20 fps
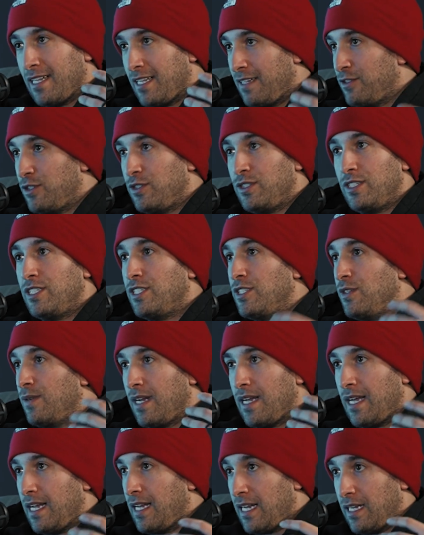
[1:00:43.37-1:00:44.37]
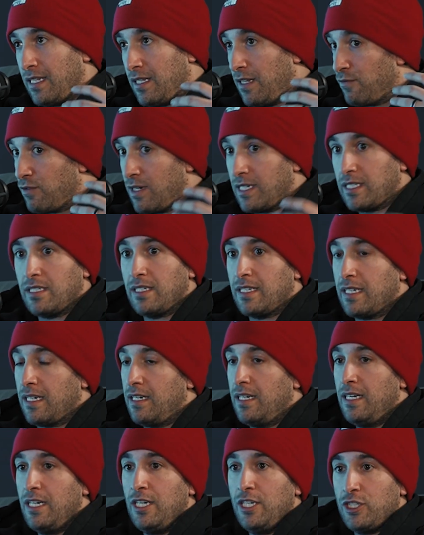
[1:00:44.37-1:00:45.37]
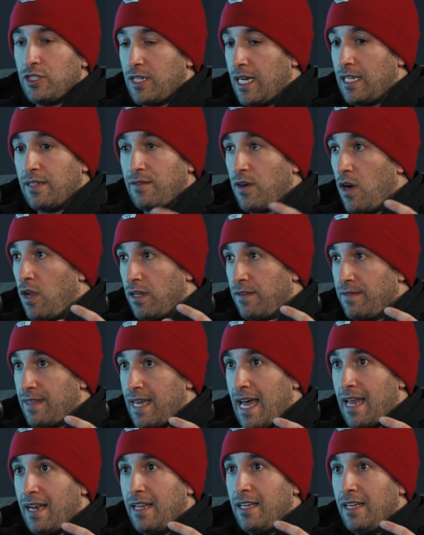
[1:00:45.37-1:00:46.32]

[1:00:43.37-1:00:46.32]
love jiu-jitsu and I love wrestling. And so I love all of that.